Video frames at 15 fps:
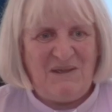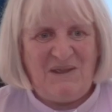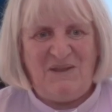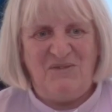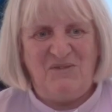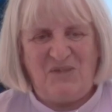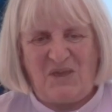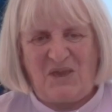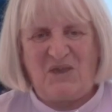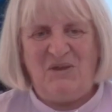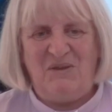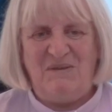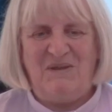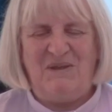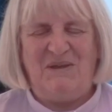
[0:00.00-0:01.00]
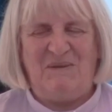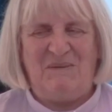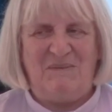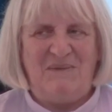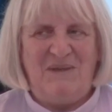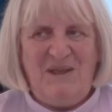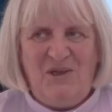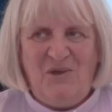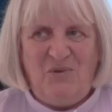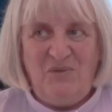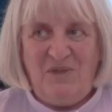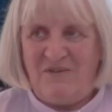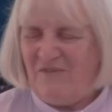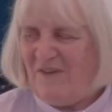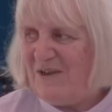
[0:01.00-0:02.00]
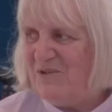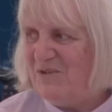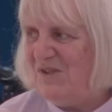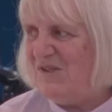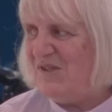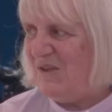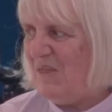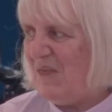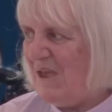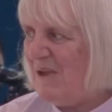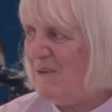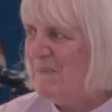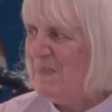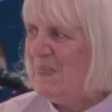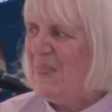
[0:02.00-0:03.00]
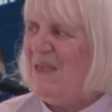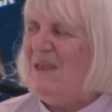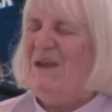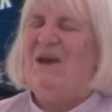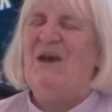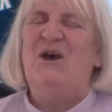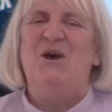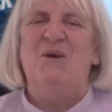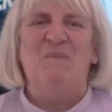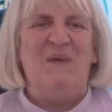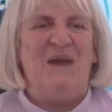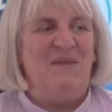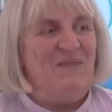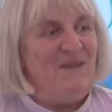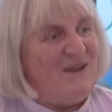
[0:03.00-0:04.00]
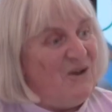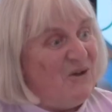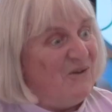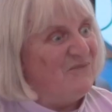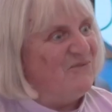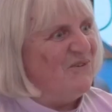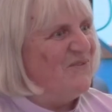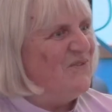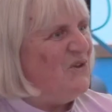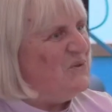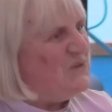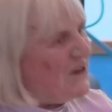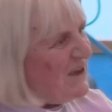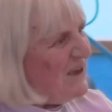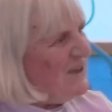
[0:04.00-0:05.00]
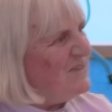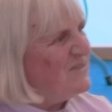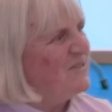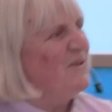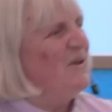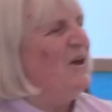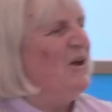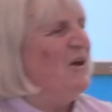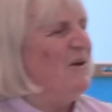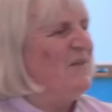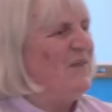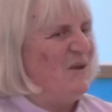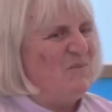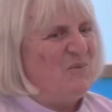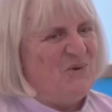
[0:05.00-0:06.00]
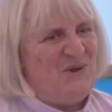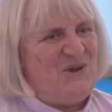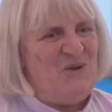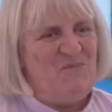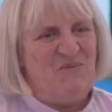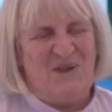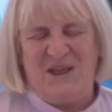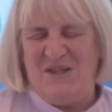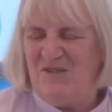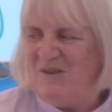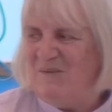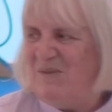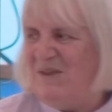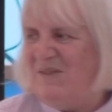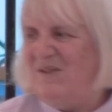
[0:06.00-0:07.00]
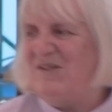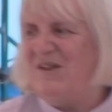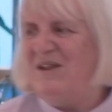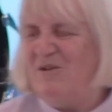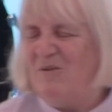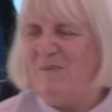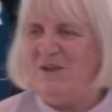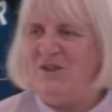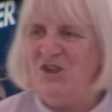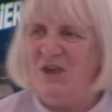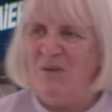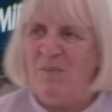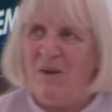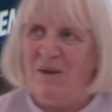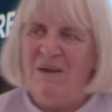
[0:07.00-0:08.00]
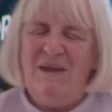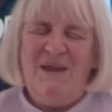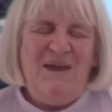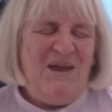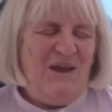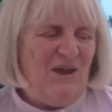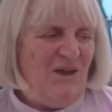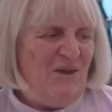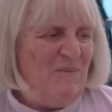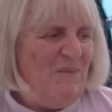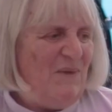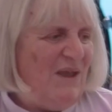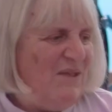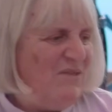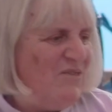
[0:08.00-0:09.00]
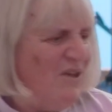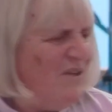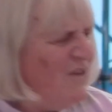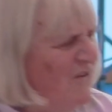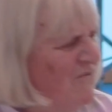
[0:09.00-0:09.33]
and they can, all their faculties are there. And then after a few days, at that point, you bring in something that's a little bit cheaper. And I